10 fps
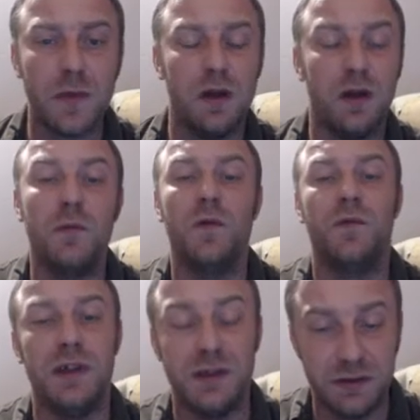uh, move
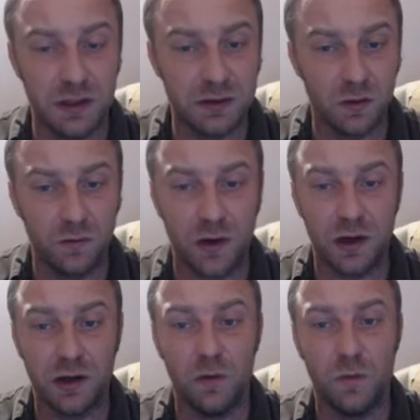d6 so
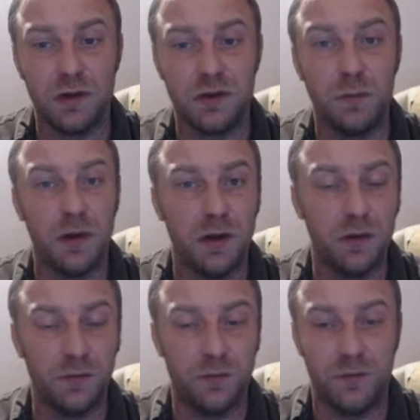far he wants to play
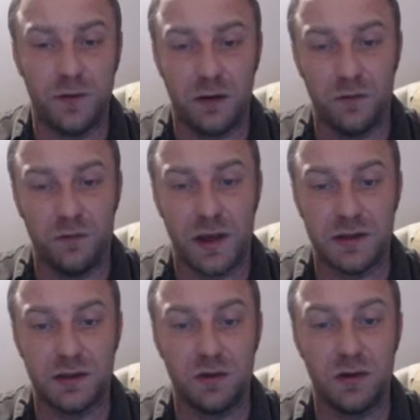uh,
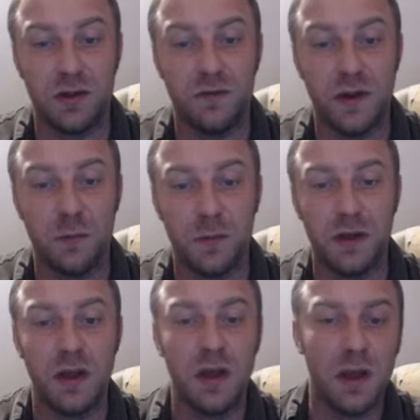faster on
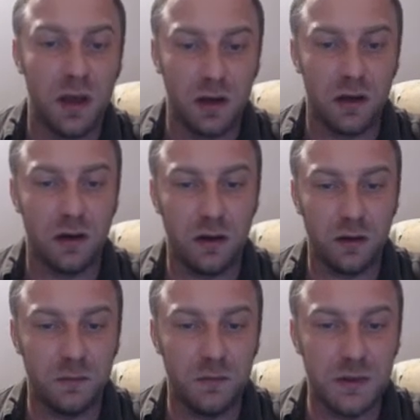development
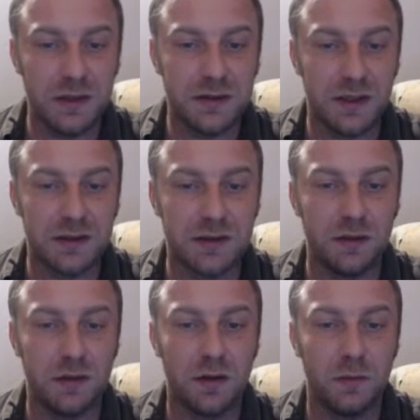uh, d6
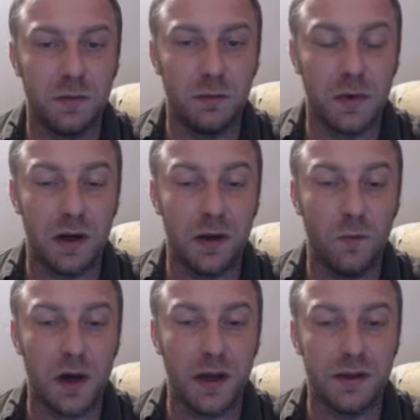uh, by
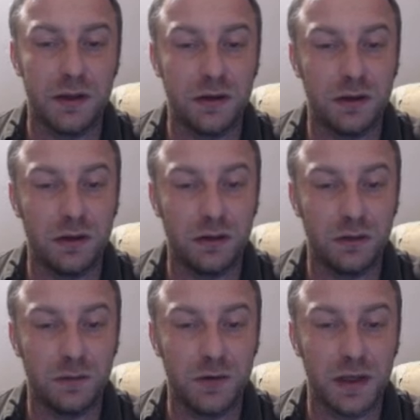white
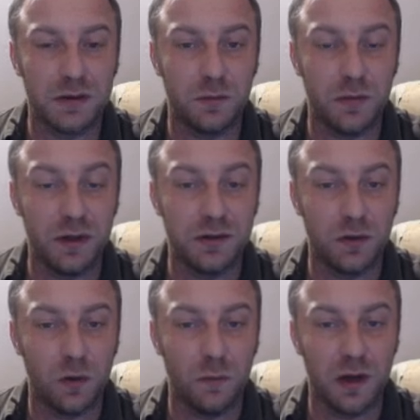uh, doesn't bring
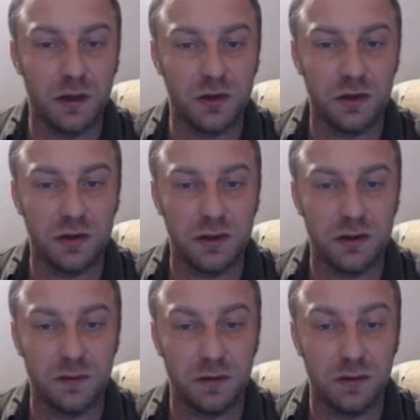so much it
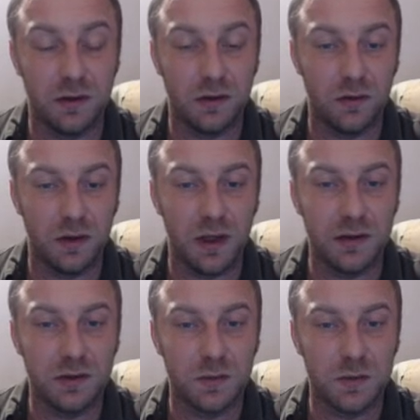uh, could
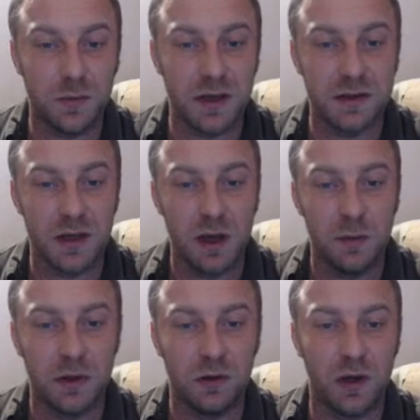gain some space
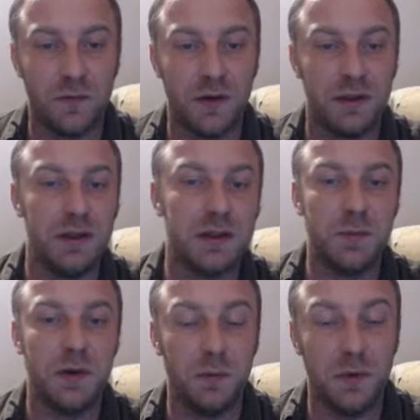but you have ideas
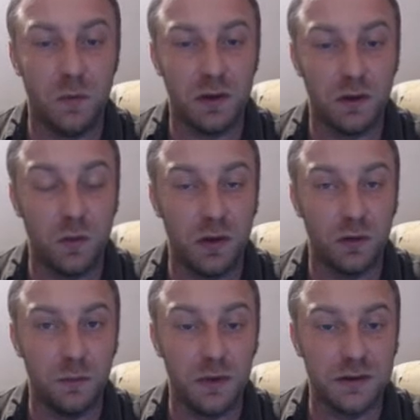maybe with queen
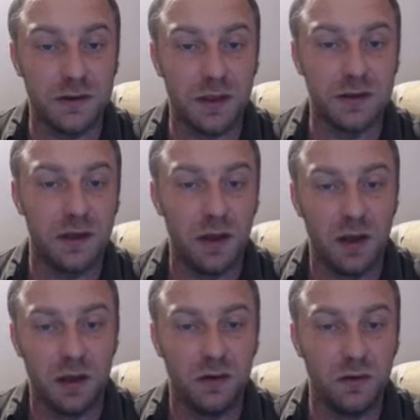on b6
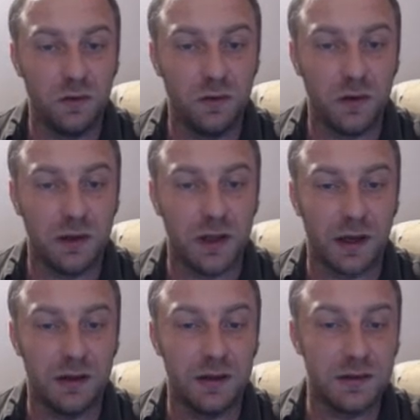to
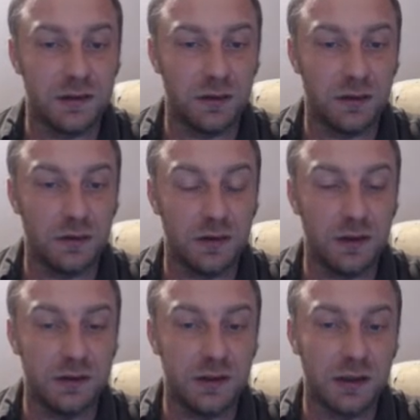attack this
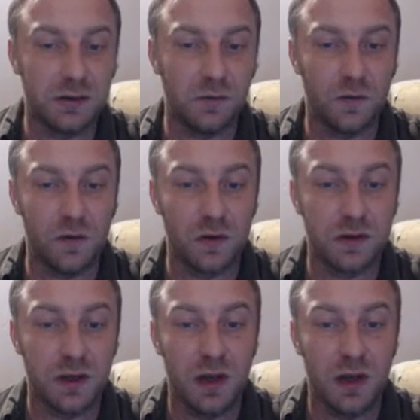d6 of course